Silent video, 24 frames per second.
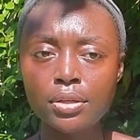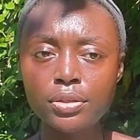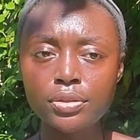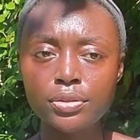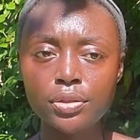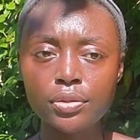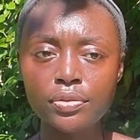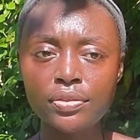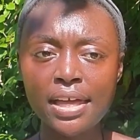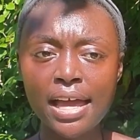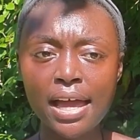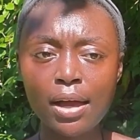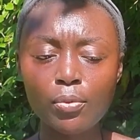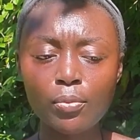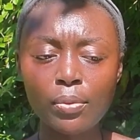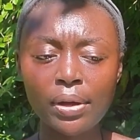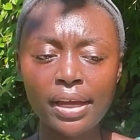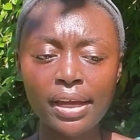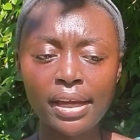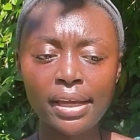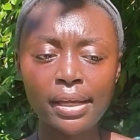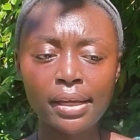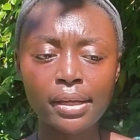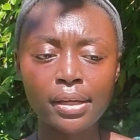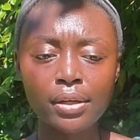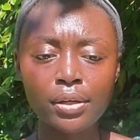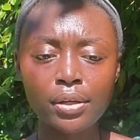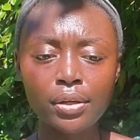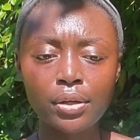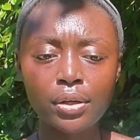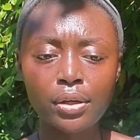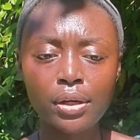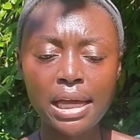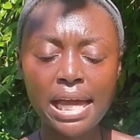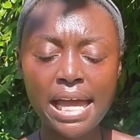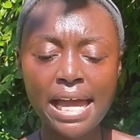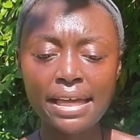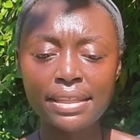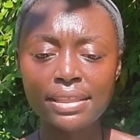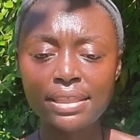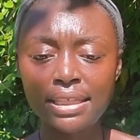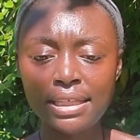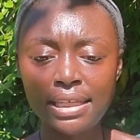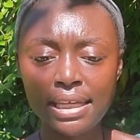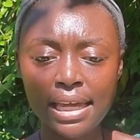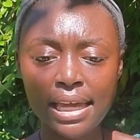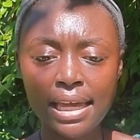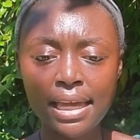So that way,
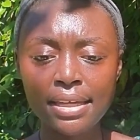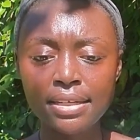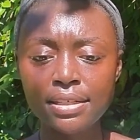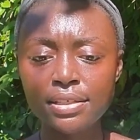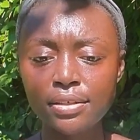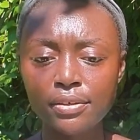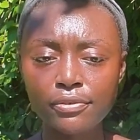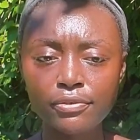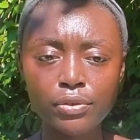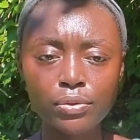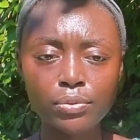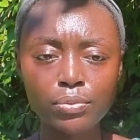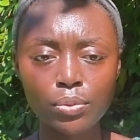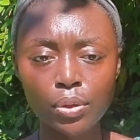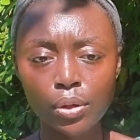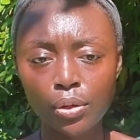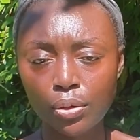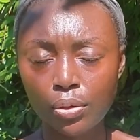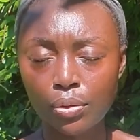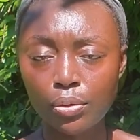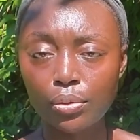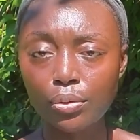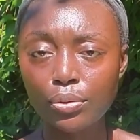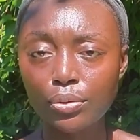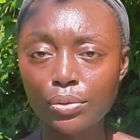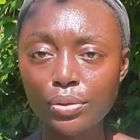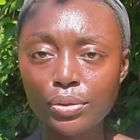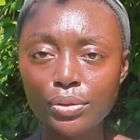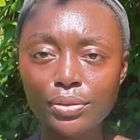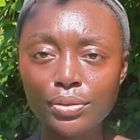at the end of the road,